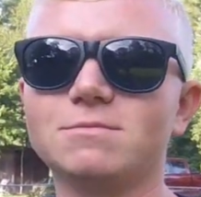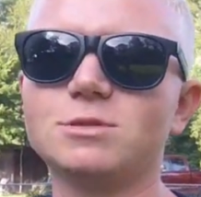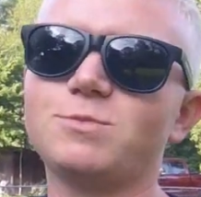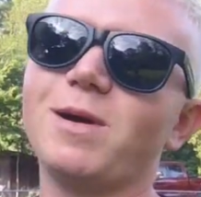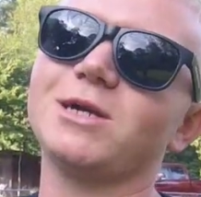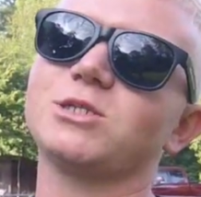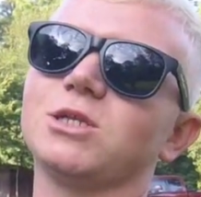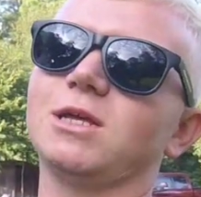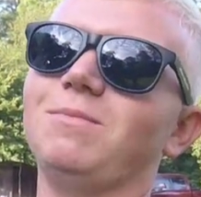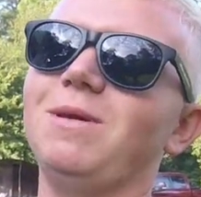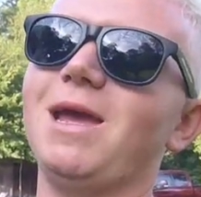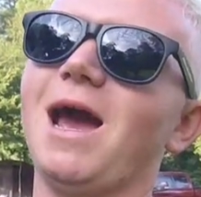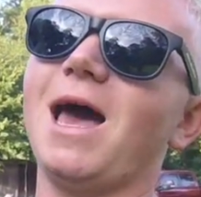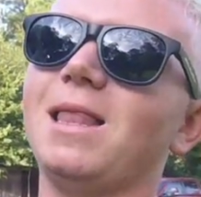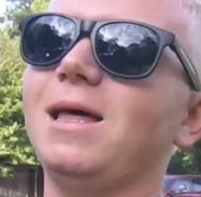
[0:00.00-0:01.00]
Especially
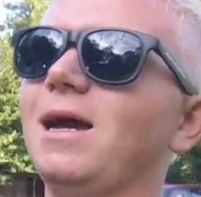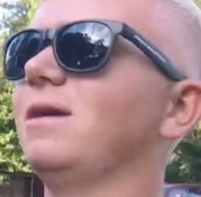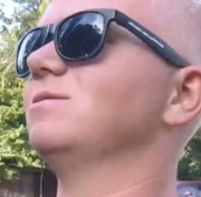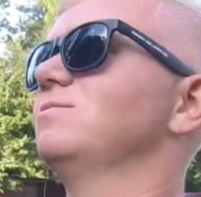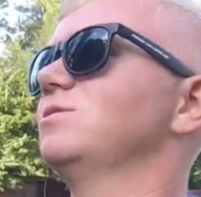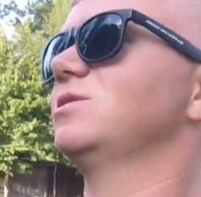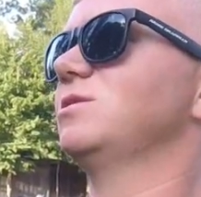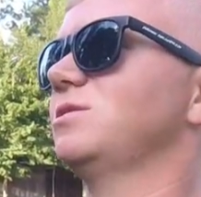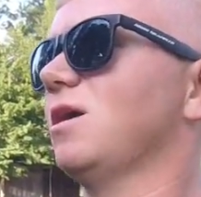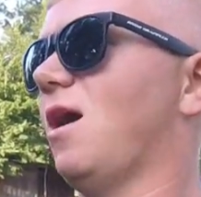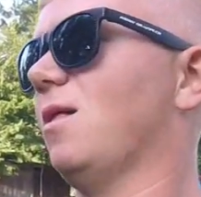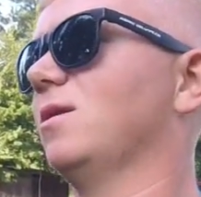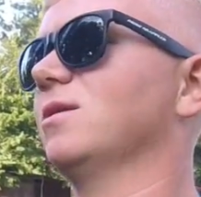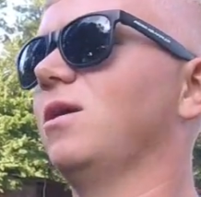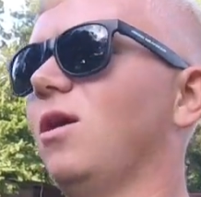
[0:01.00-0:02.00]
me, I like
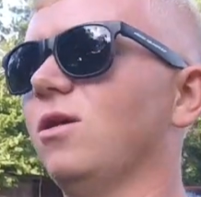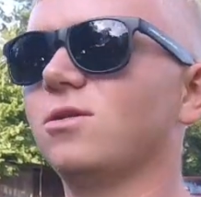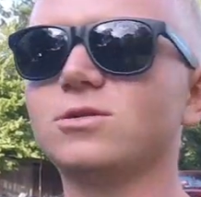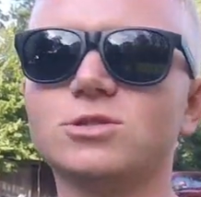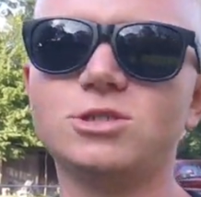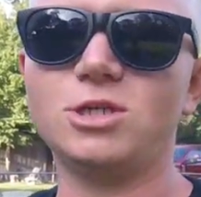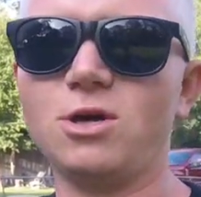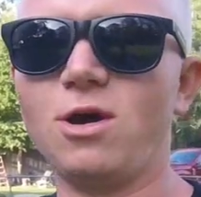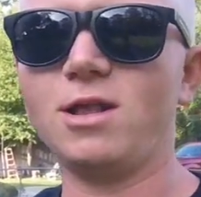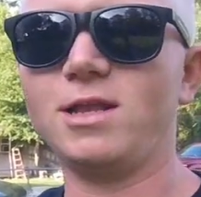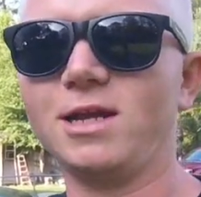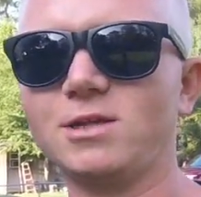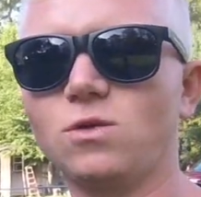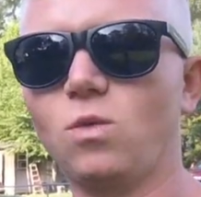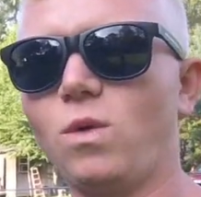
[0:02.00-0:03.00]
solid colors, you know, I
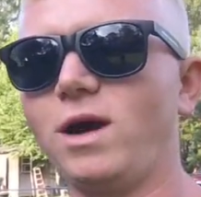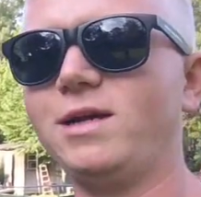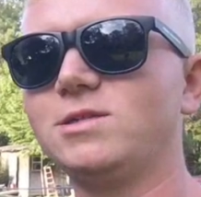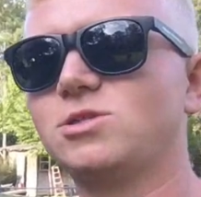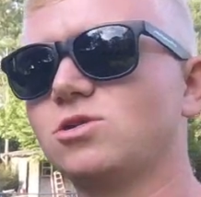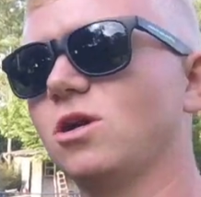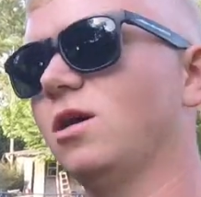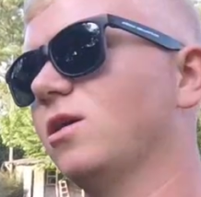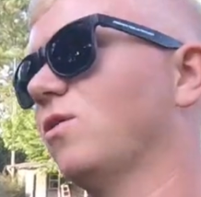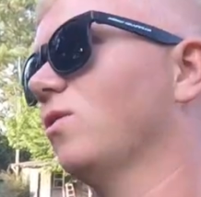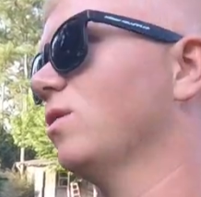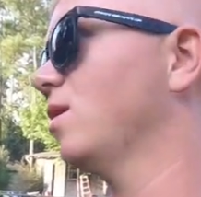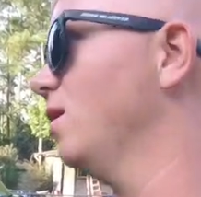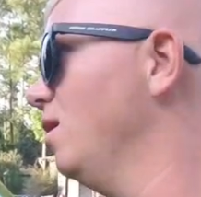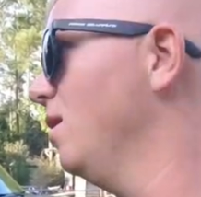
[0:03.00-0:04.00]
like the white truck or
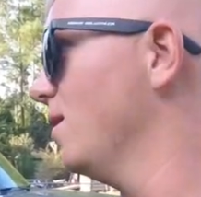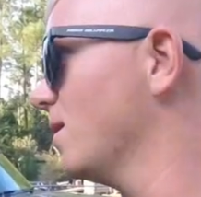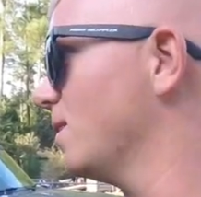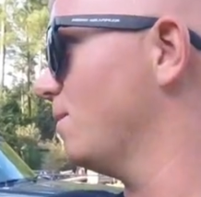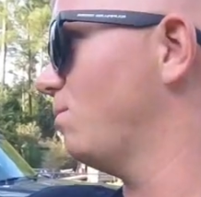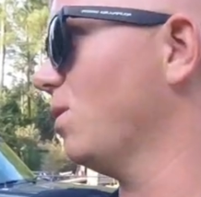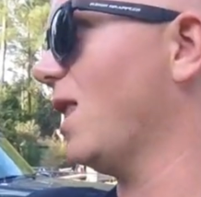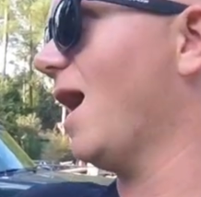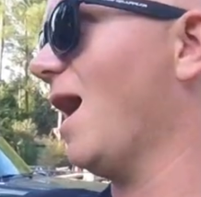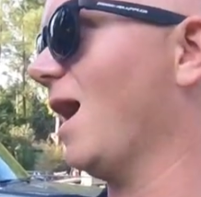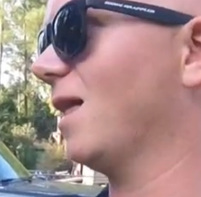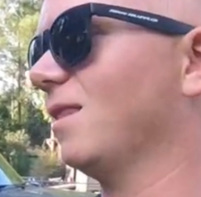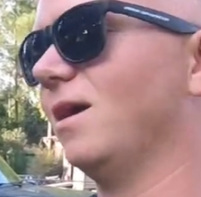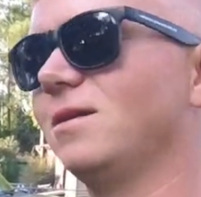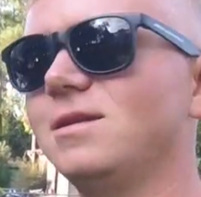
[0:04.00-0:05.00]
the
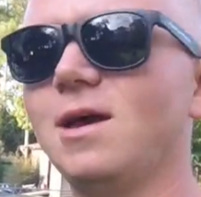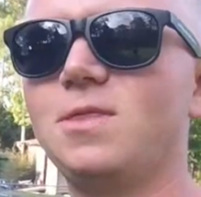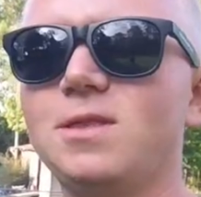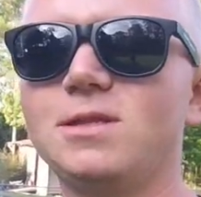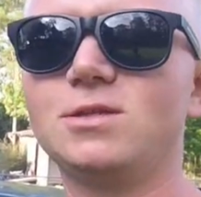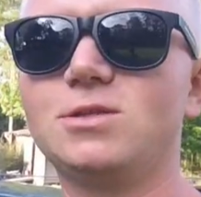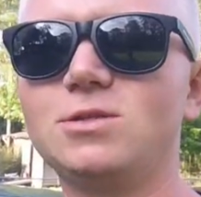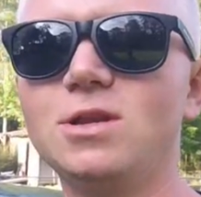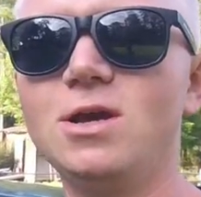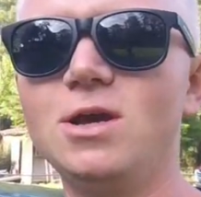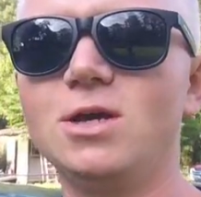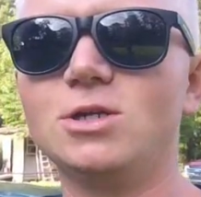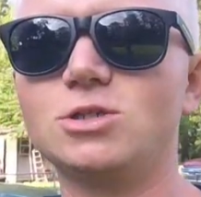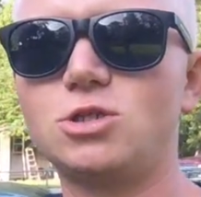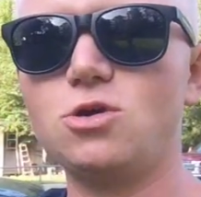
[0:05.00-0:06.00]
black, like nothing
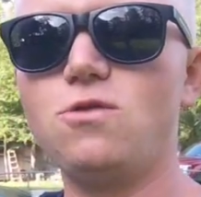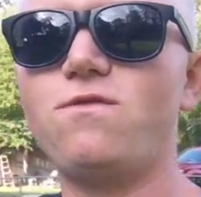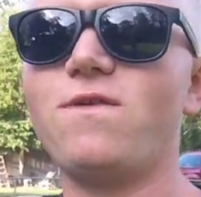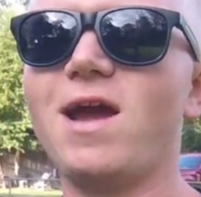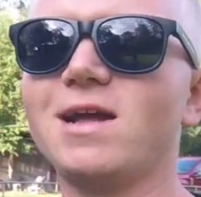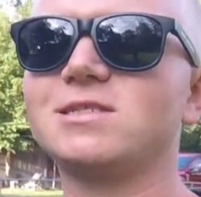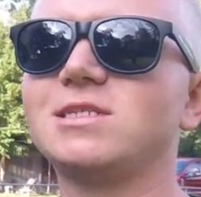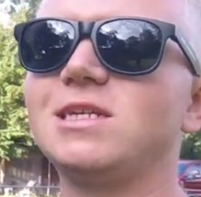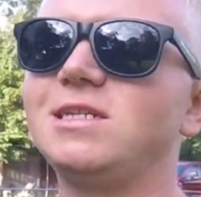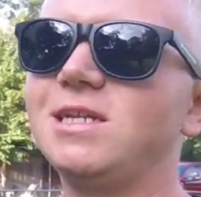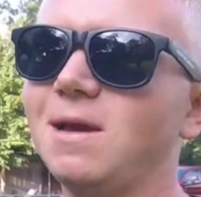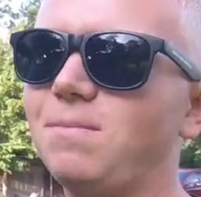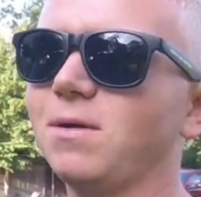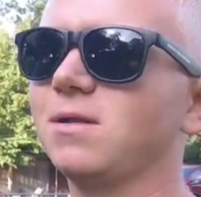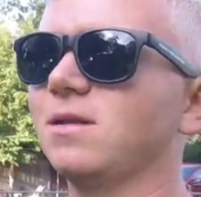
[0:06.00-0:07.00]
too fancy
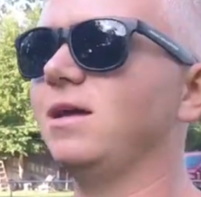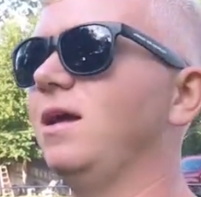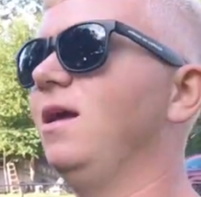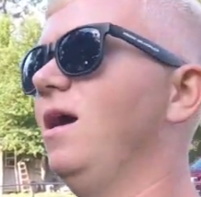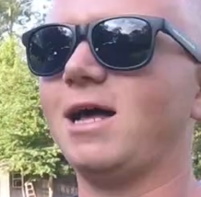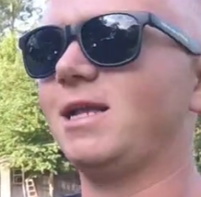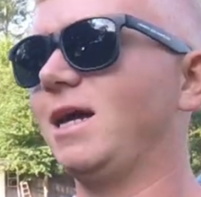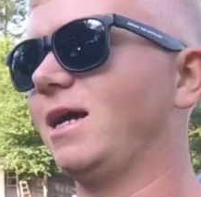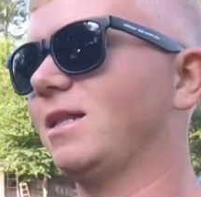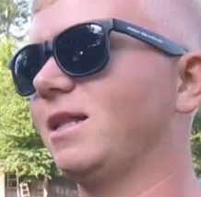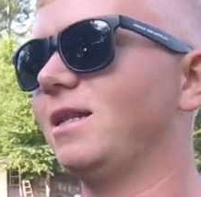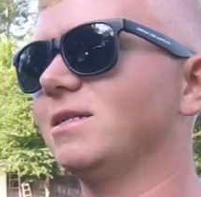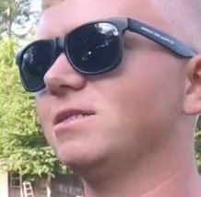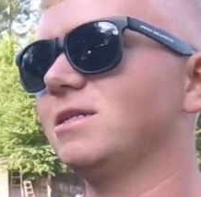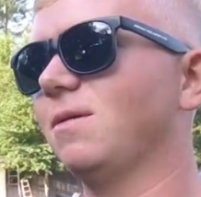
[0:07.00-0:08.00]
typically. I like
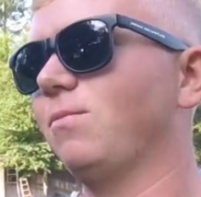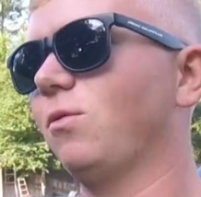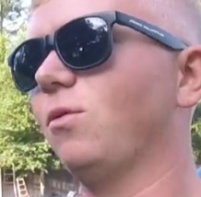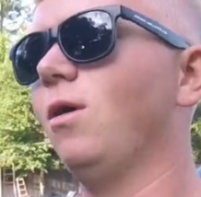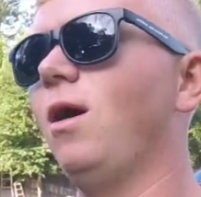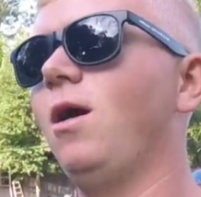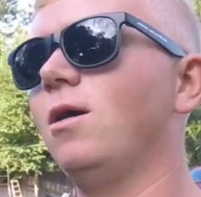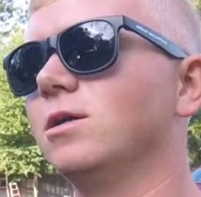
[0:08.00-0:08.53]
clean and simple.